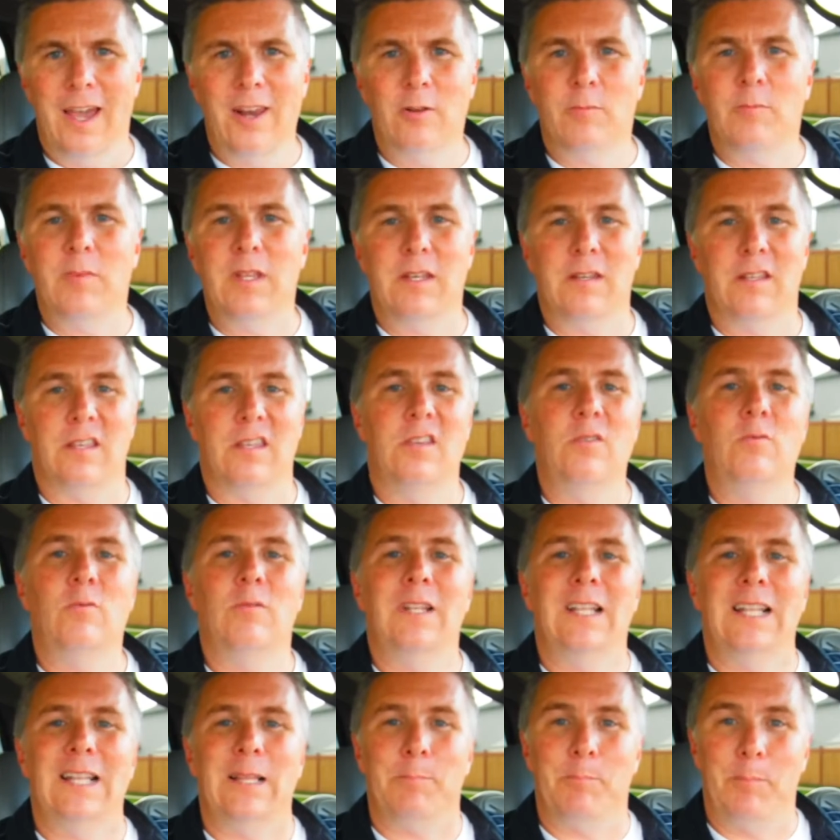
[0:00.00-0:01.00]
I don't mean
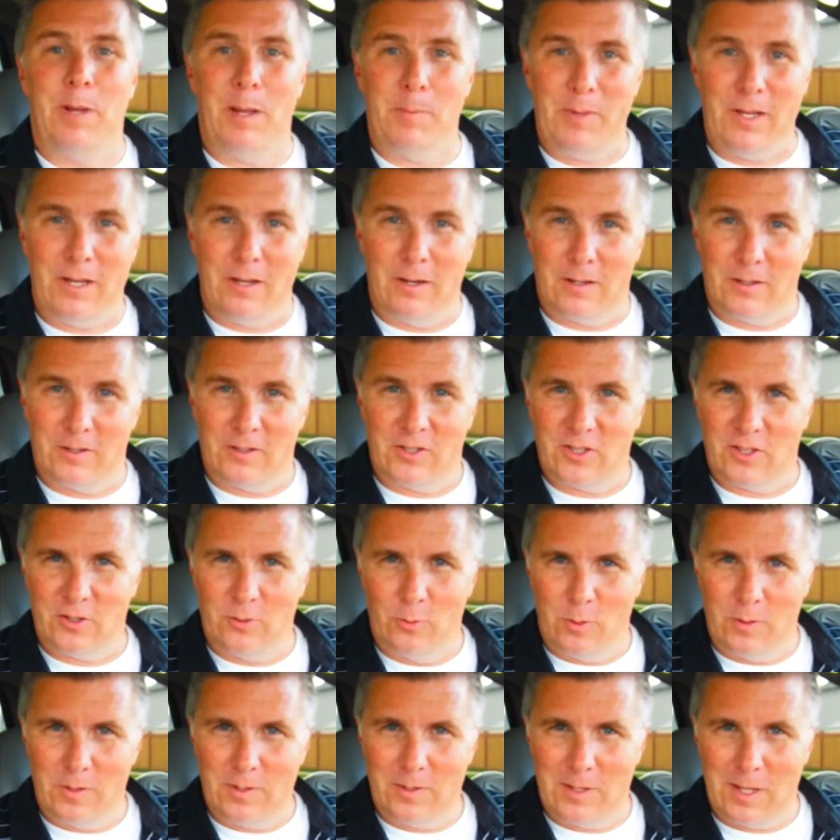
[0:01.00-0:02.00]
cute little puppy dog
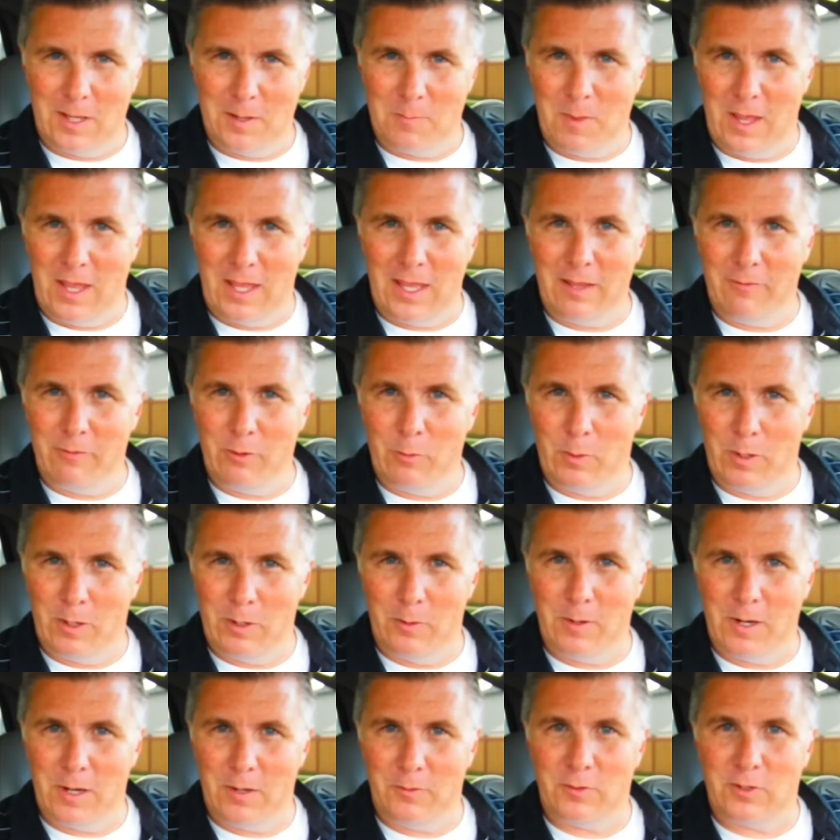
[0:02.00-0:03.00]
snorts that make everyone
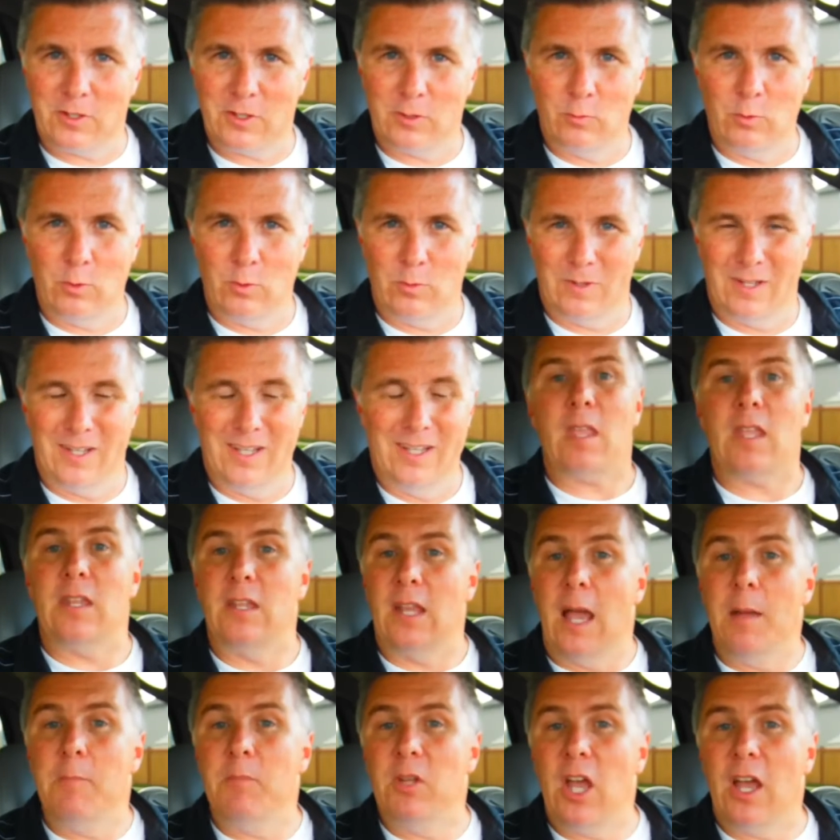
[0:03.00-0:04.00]
around swoon.
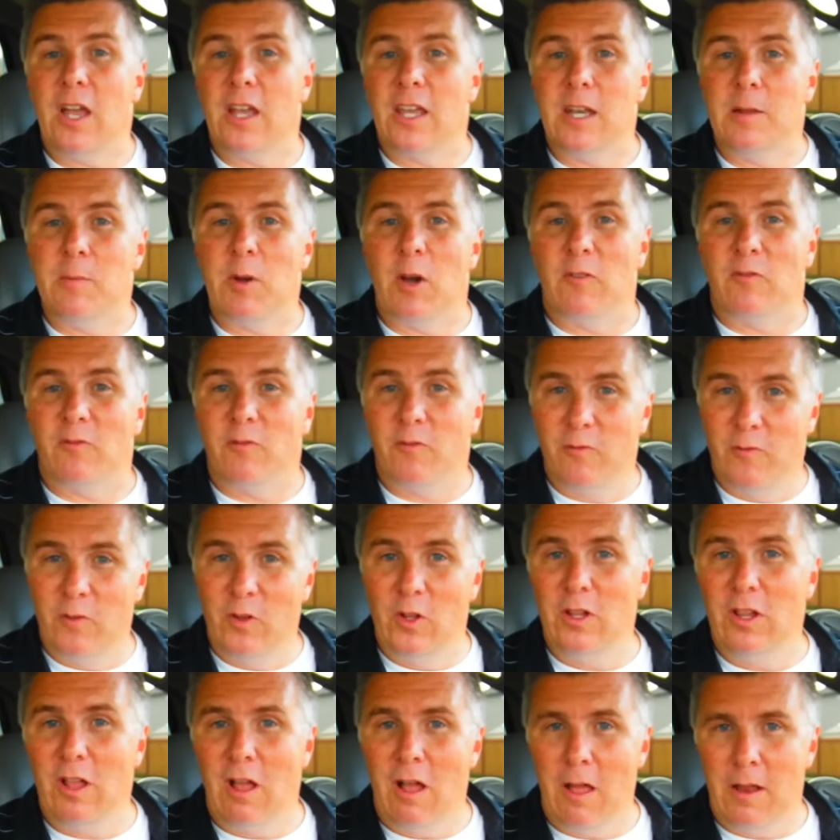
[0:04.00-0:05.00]
Now, I'm talking about
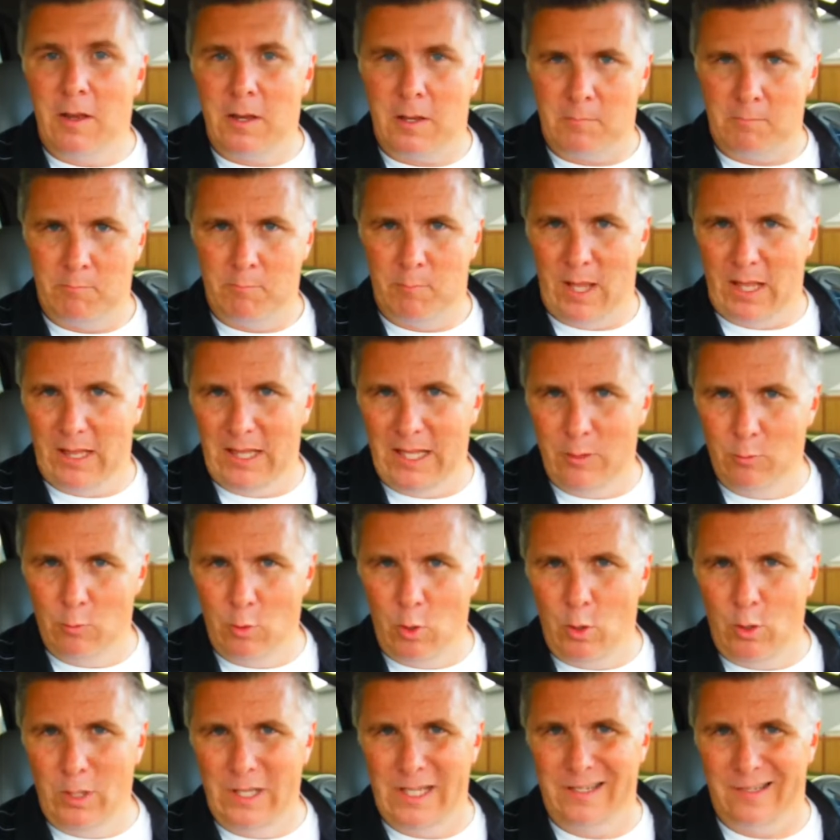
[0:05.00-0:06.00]
full-on,
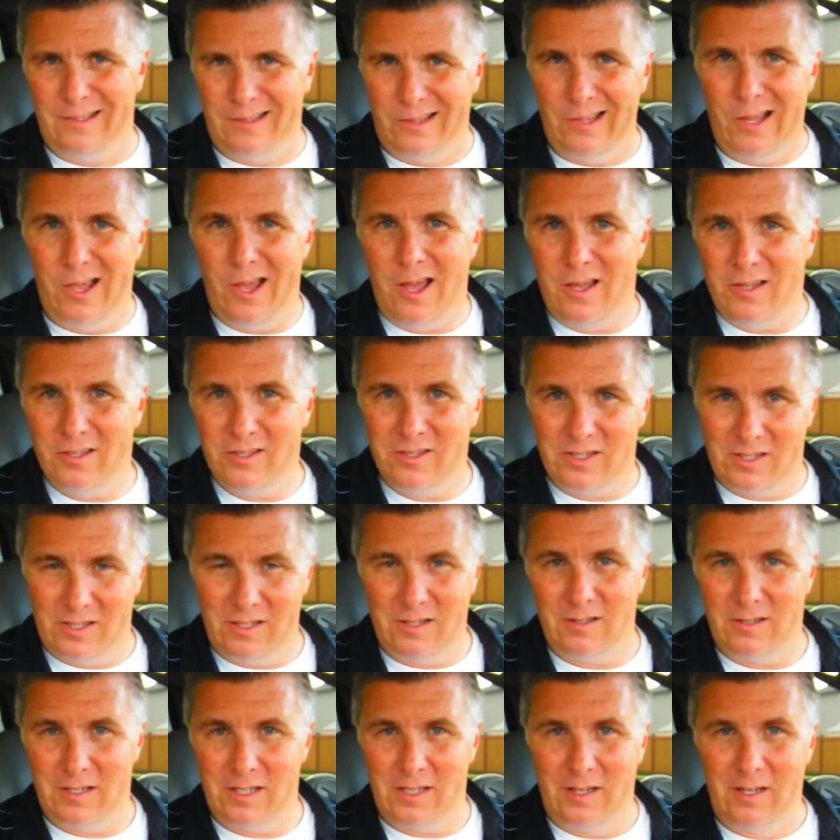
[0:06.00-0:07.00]
belly-rolling,
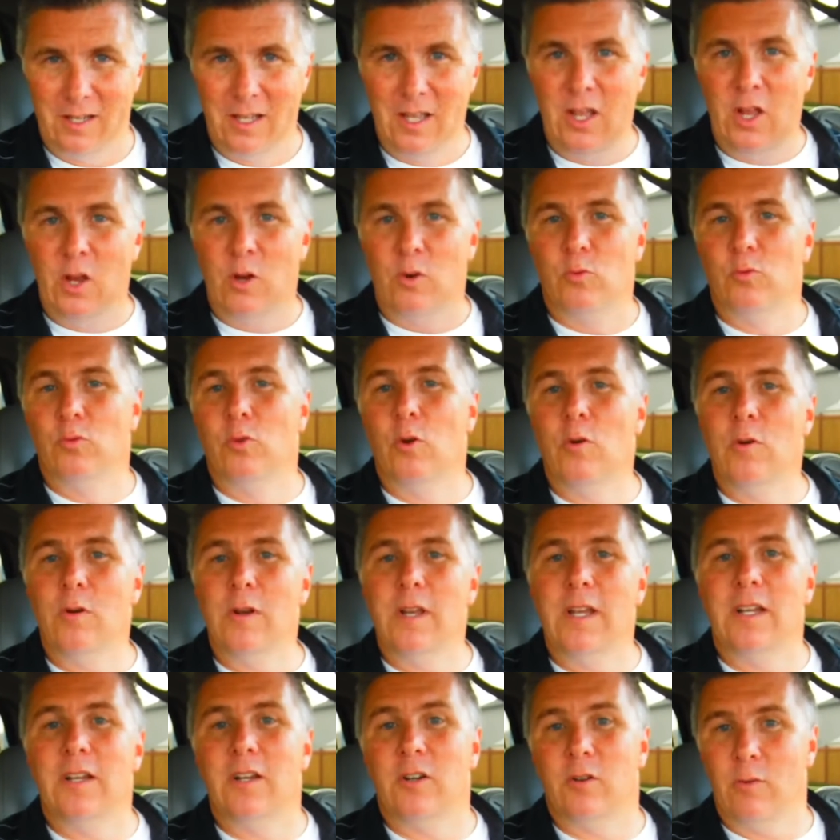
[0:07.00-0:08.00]
log-sawing,
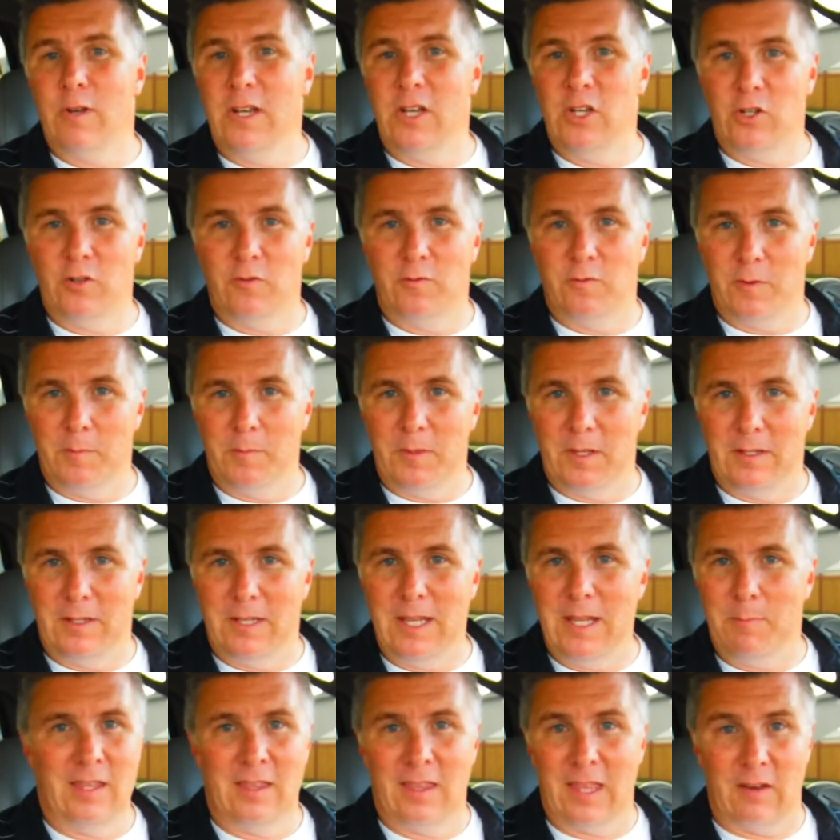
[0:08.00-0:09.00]
roaring creature from the
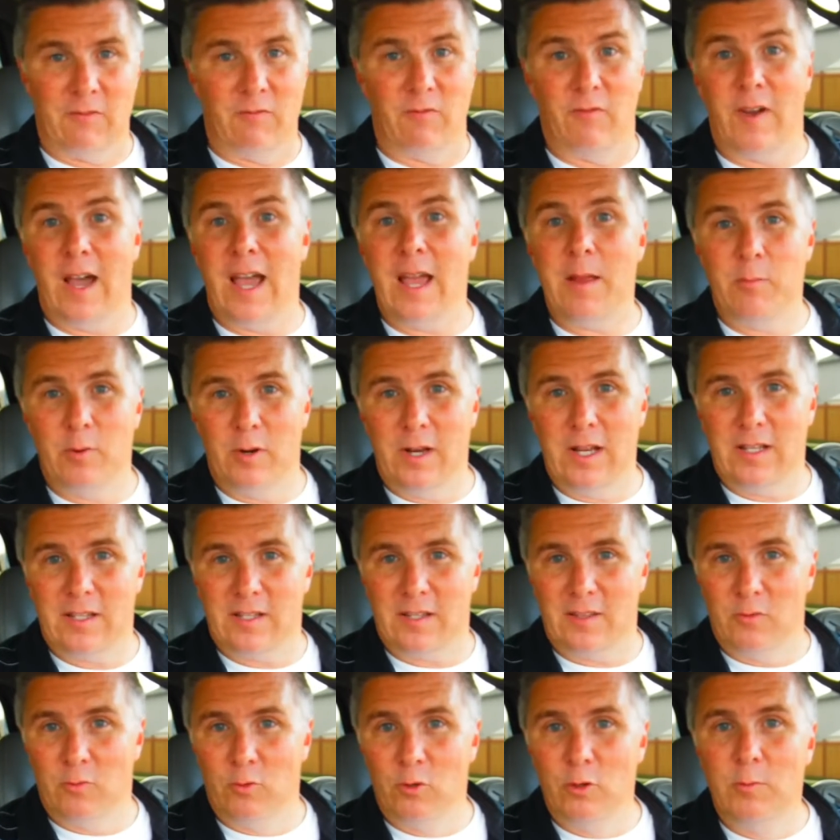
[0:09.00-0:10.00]
deep that
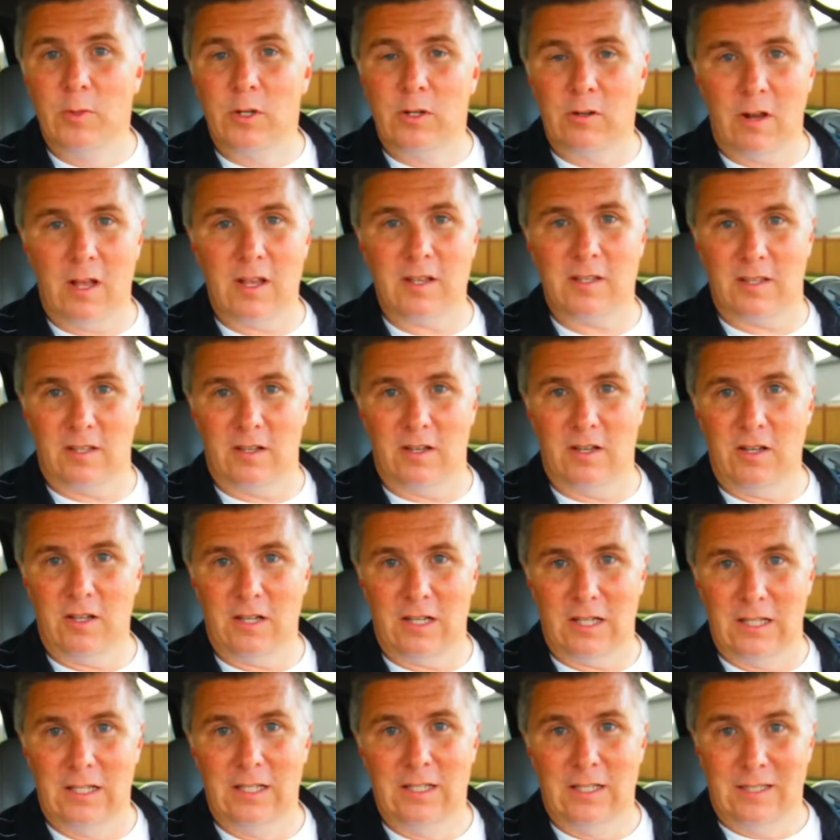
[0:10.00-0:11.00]
vibrates the room across the
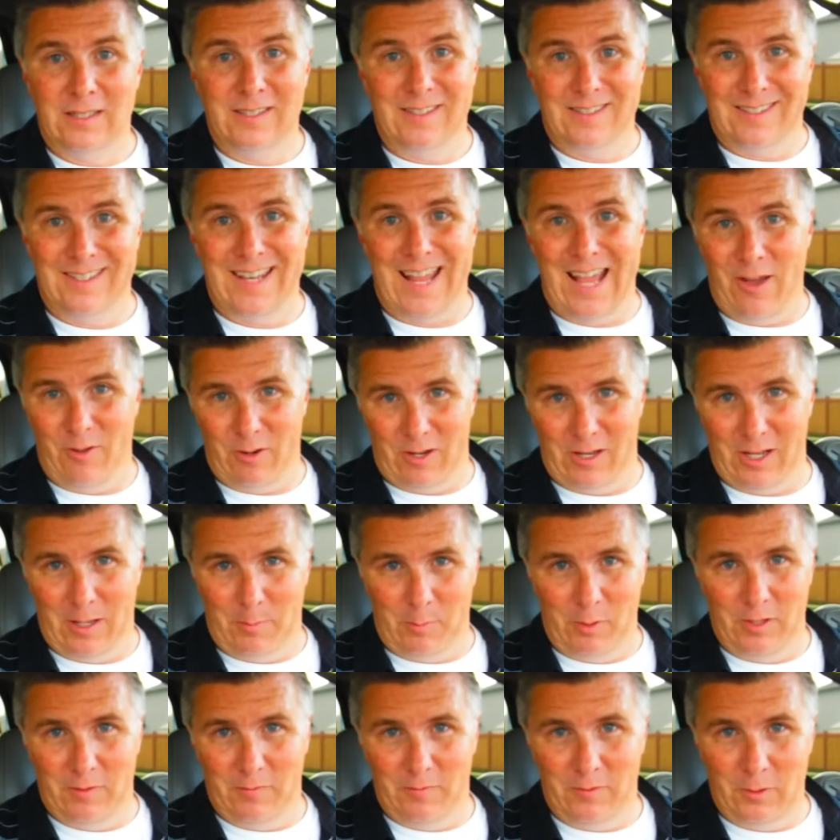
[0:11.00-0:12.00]
hall down a
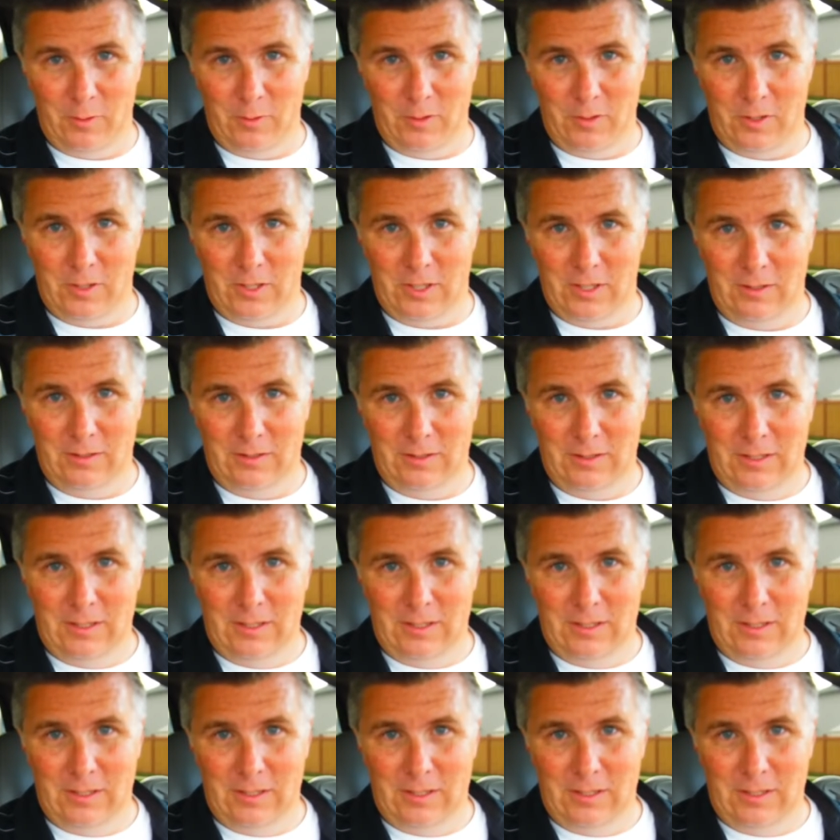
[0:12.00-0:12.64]
couple of floors.